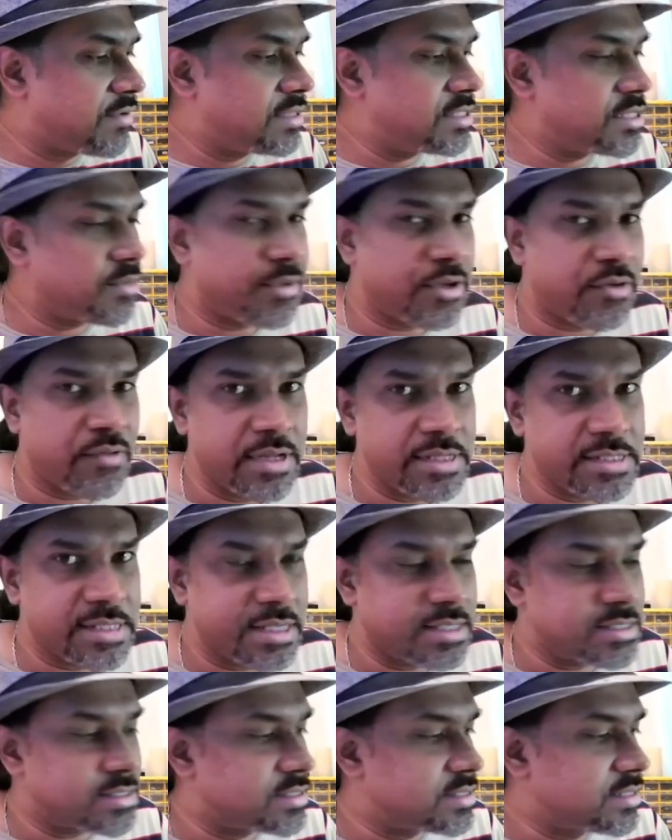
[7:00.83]

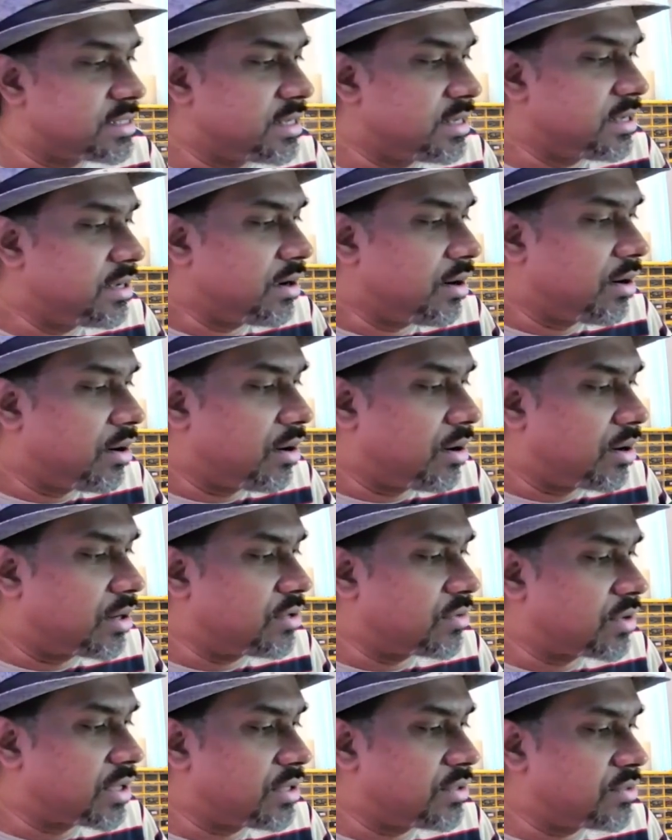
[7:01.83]
GP26, or
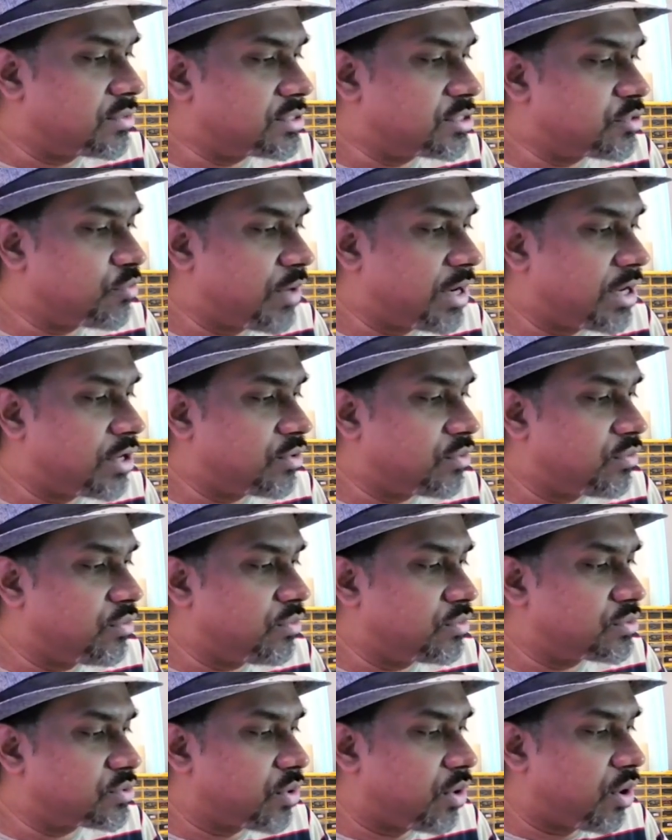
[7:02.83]
you can use
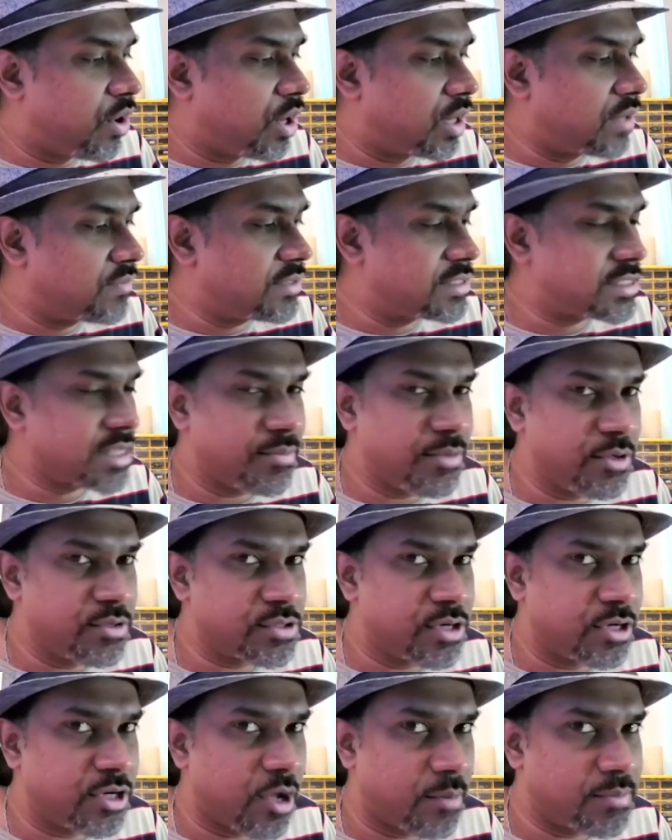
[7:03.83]
22. So all of these can be used
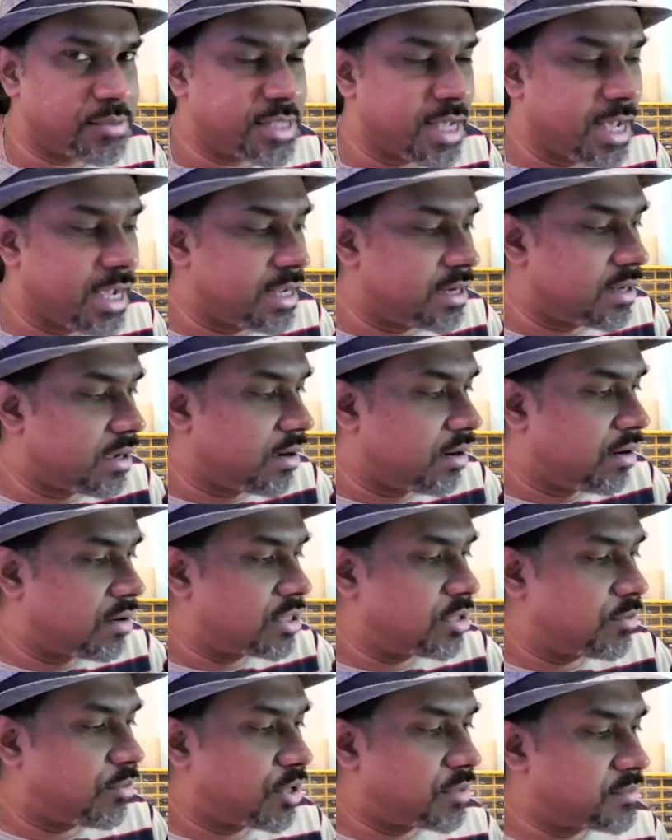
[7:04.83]
on top side or on
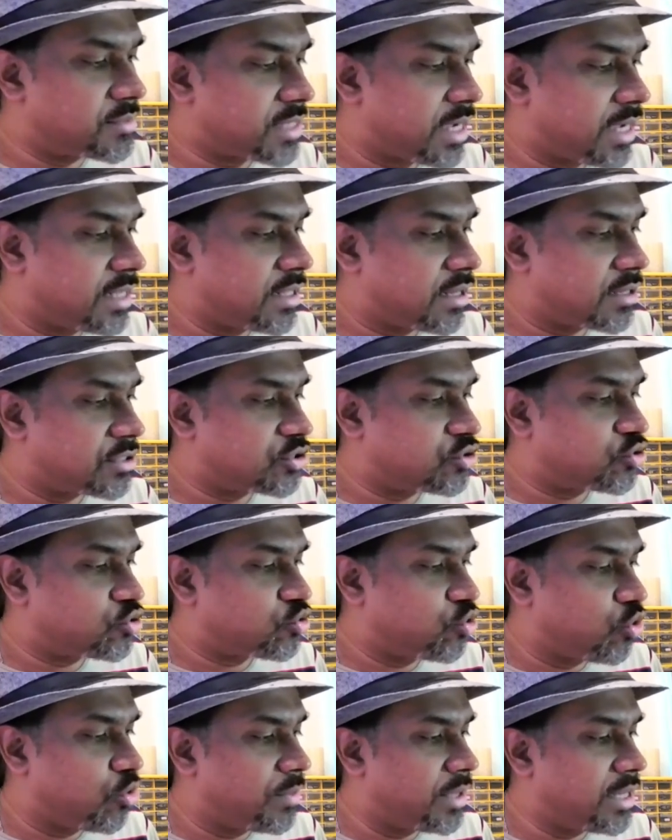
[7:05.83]
the bottom side. There are
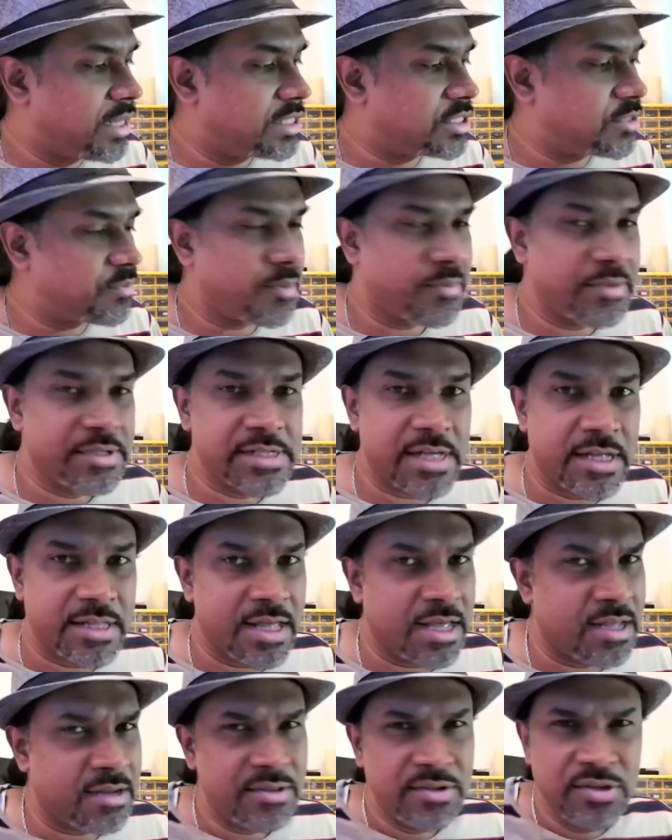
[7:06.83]
so many GP pins are
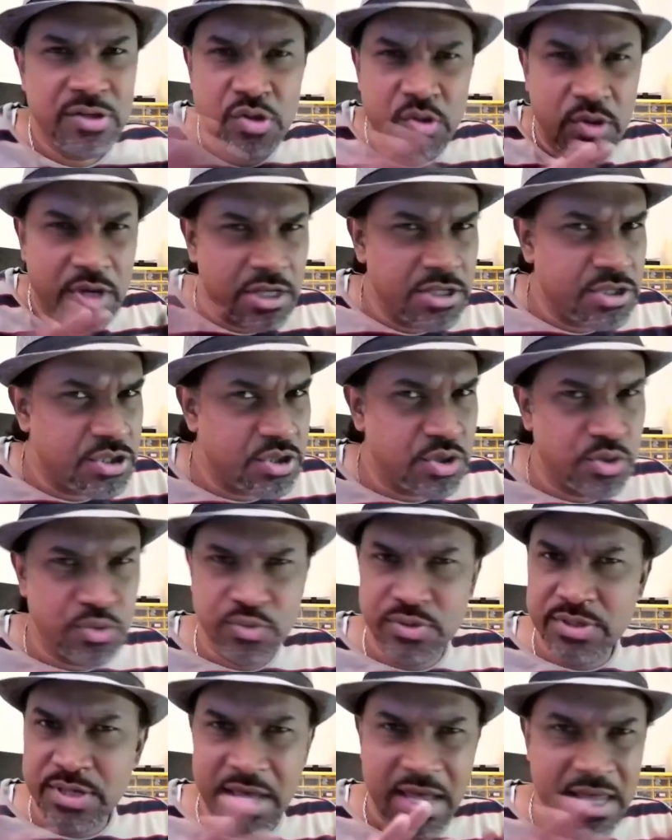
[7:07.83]
there. You can
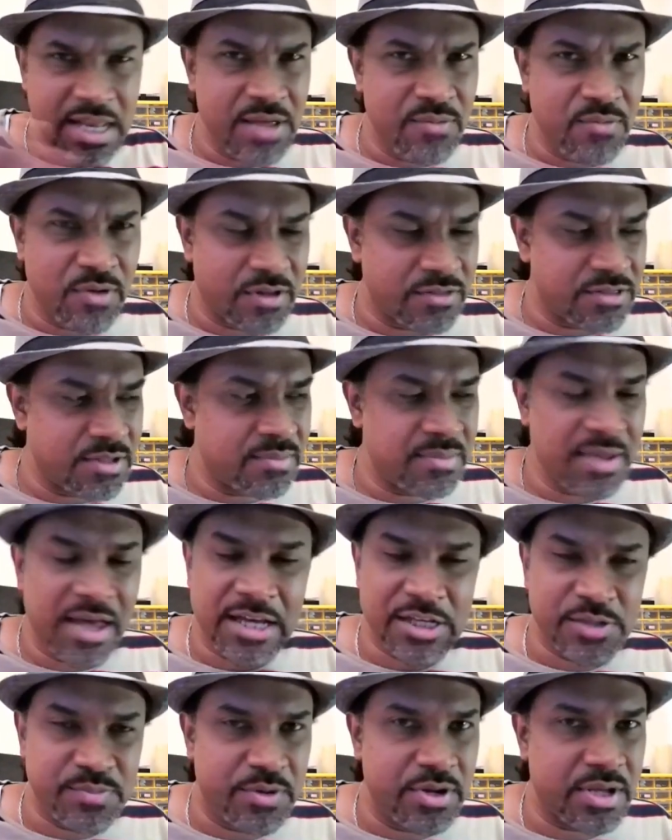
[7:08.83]
choose any one of them
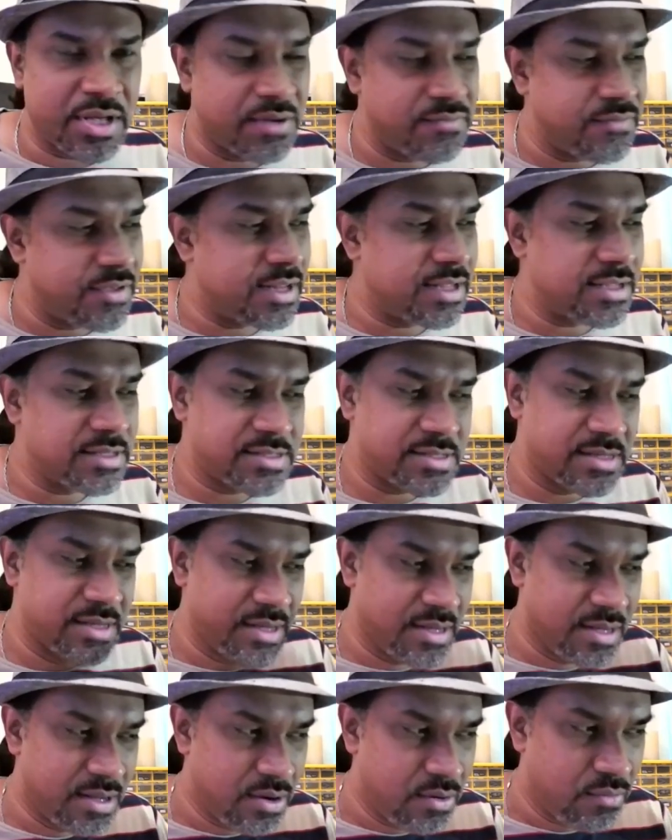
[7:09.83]
as per your convenience.
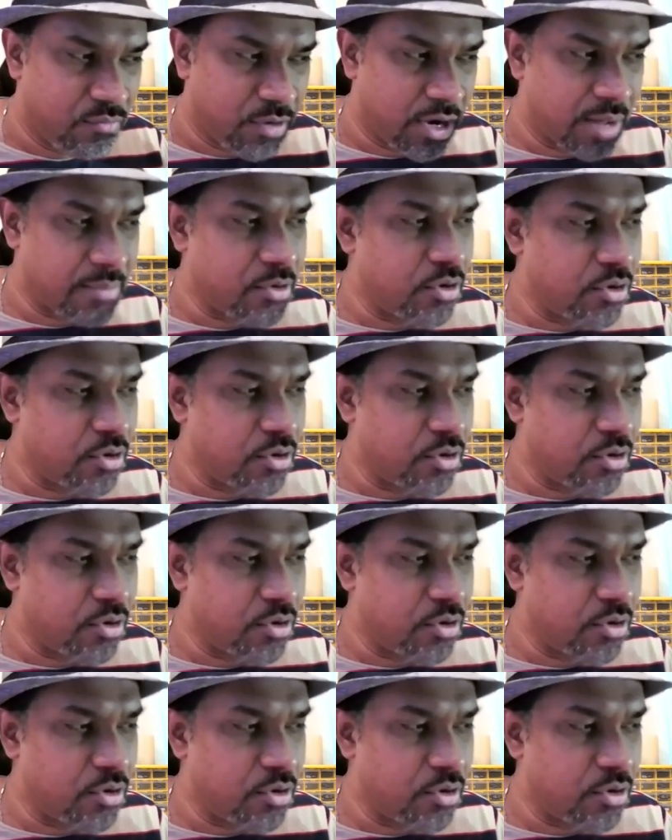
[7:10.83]
What I'm going